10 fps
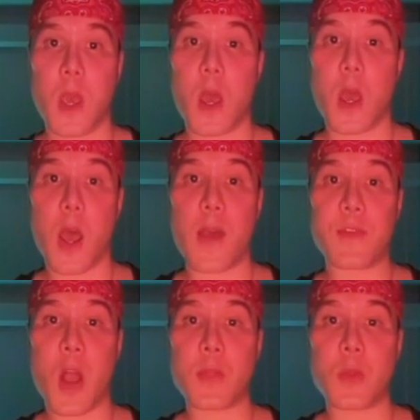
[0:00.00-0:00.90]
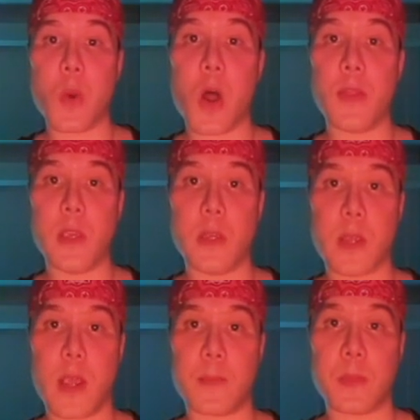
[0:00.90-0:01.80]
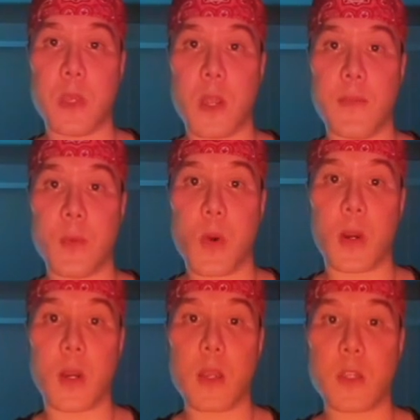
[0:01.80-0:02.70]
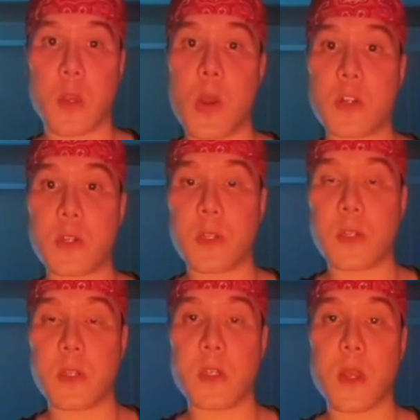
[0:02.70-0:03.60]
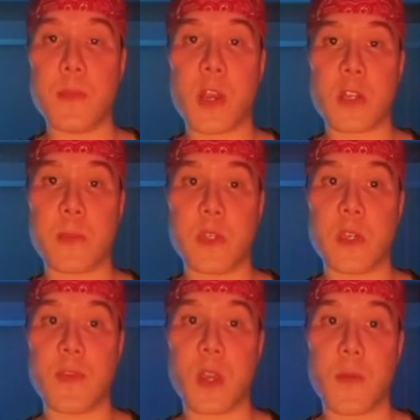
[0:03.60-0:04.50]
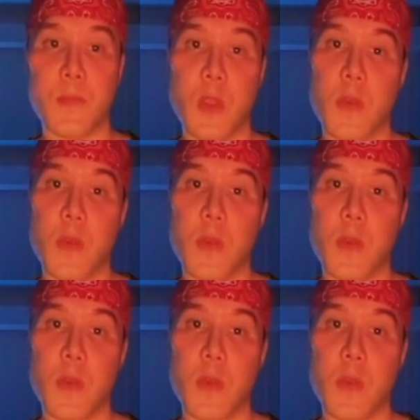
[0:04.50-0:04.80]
I've gone through all the exams and I've organized the questions subject specific.